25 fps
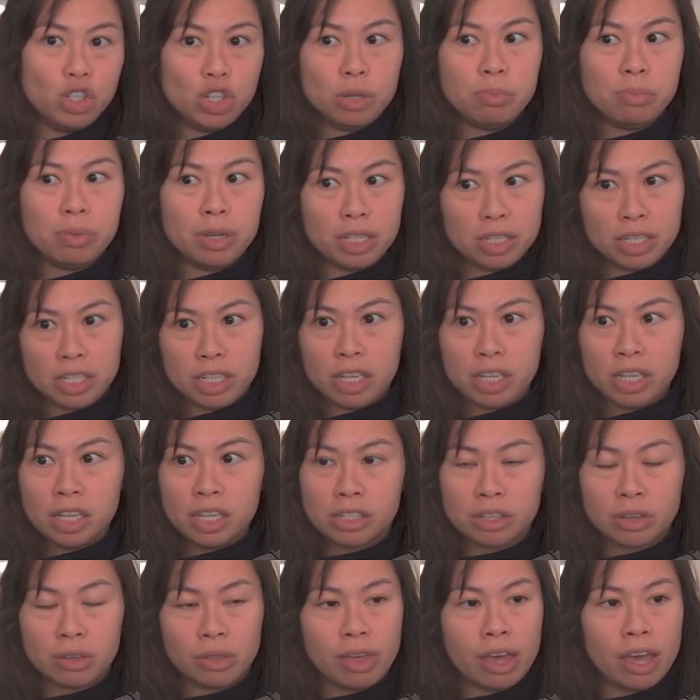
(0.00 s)

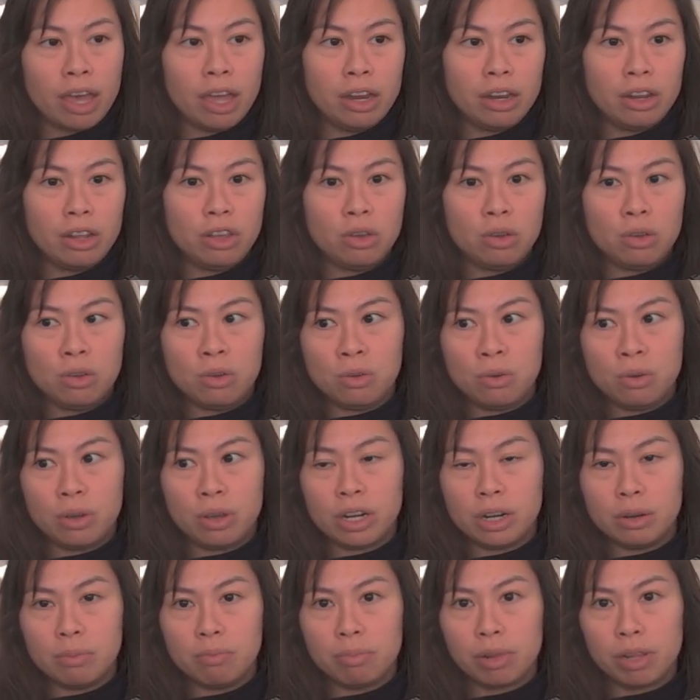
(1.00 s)
GPTs so that you
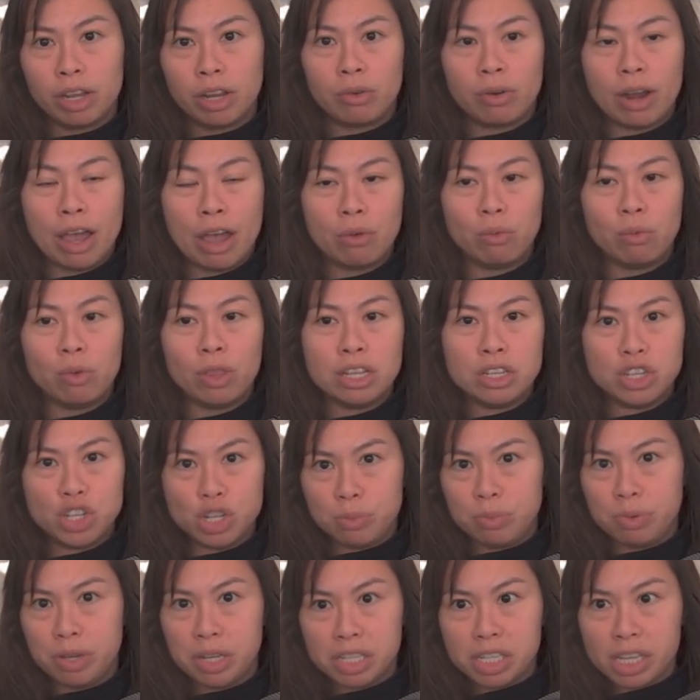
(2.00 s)
can play around with a
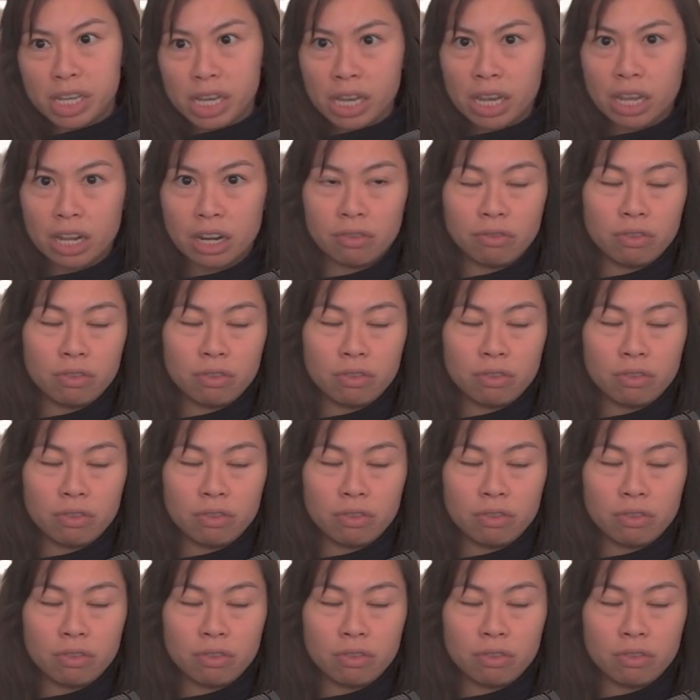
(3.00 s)
GPT.